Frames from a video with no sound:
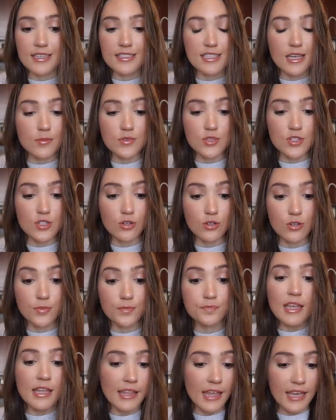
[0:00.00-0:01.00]

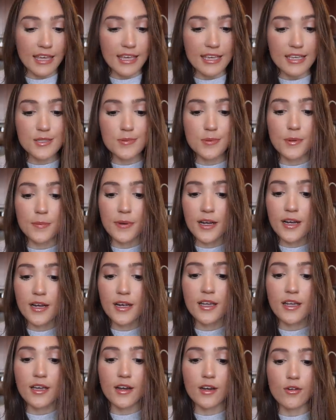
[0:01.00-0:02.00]
exceptional, that he is
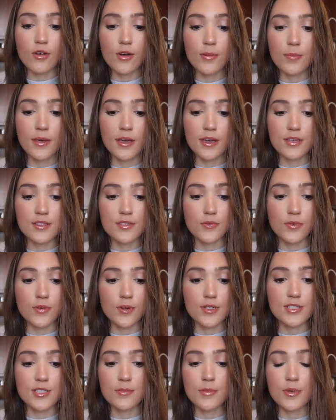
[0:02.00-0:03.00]
preparing and equipping us
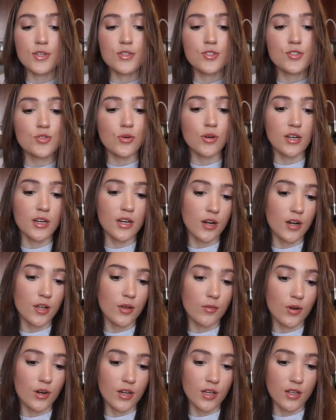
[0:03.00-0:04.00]
for some
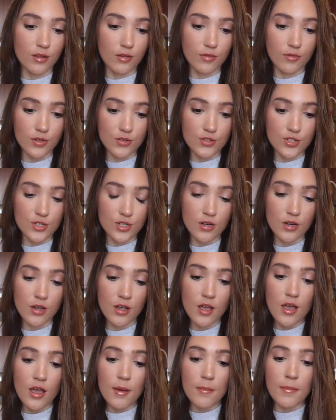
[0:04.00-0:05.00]
extraordinary work in the future.
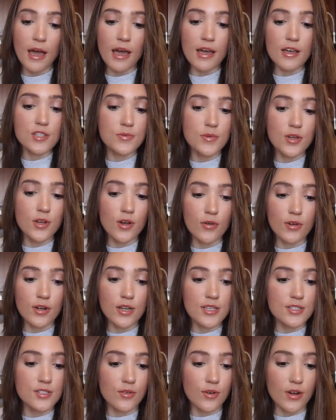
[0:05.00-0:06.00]
But as we grow in
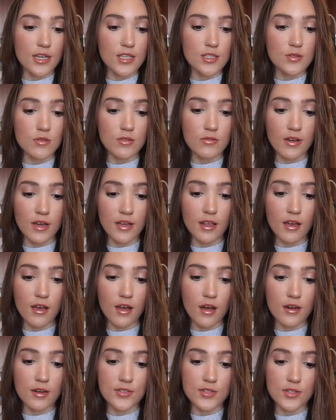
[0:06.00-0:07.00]
his grace, we find that
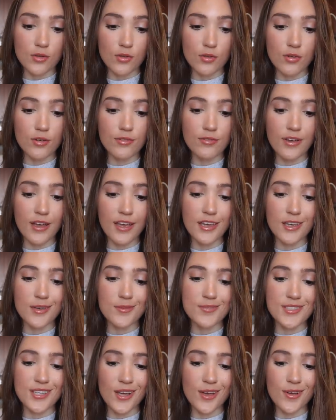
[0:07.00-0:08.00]
God is glorifying
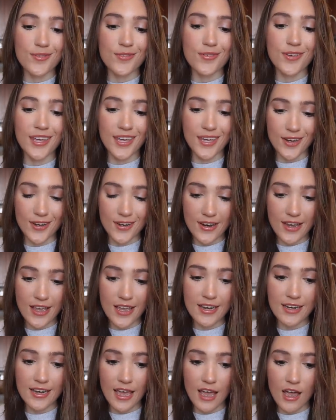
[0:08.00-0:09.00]
himself here
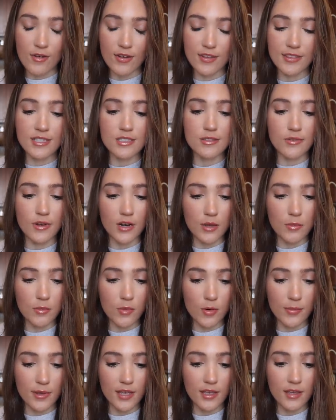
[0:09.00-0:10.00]
and now at this very
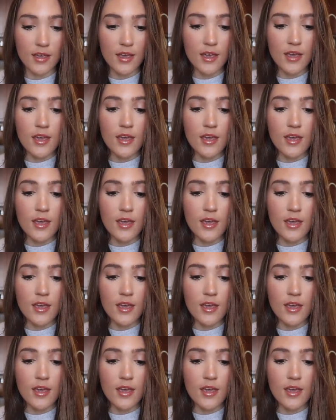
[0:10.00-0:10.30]
moment.